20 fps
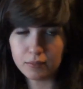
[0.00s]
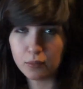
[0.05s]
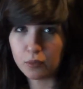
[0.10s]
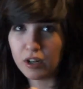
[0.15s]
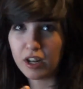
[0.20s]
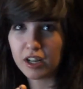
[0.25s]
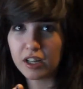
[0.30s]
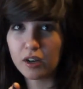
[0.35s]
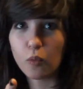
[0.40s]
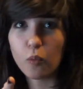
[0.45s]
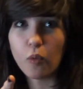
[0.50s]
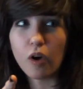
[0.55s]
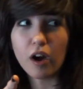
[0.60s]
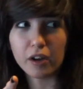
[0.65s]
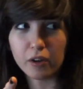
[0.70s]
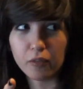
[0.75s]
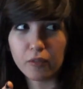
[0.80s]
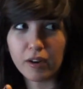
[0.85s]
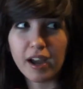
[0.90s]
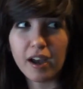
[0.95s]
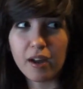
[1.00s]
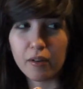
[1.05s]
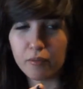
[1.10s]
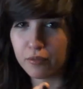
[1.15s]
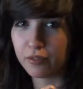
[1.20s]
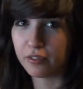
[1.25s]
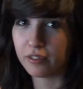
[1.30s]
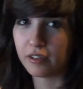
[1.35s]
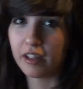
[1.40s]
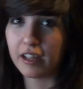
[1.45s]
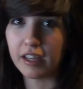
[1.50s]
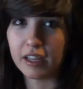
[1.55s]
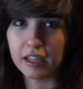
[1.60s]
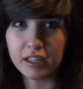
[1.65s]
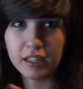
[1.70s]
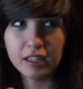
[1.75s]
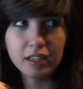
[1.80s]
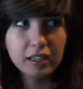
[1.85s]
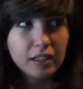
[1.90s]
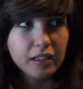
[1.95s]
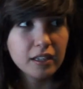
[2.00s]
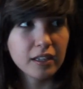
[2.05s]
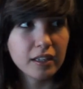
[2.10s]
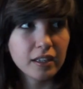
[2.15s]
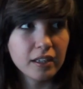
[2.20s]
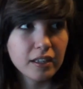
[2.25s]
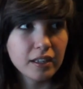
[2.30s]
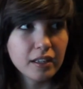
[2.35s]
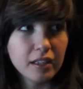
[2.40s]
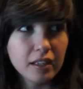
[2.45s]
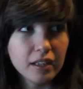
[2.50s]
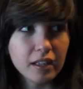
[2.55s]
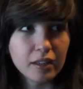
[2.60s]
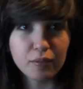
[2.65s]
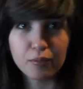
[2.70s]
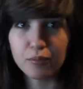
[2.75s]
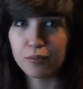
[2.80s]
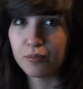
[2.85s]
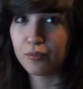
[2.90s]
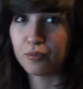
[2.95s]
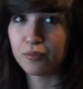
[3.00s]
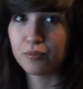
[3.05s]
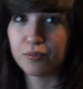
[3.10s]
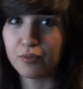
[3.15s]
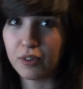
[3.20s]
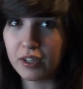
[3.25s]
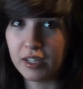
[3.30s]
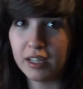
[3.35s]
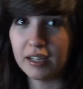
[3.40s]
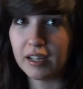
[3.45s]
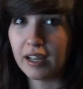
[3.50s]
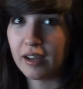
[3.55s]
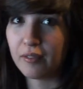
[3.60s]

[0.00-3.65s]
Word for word: We're not gonna walk around for like freaking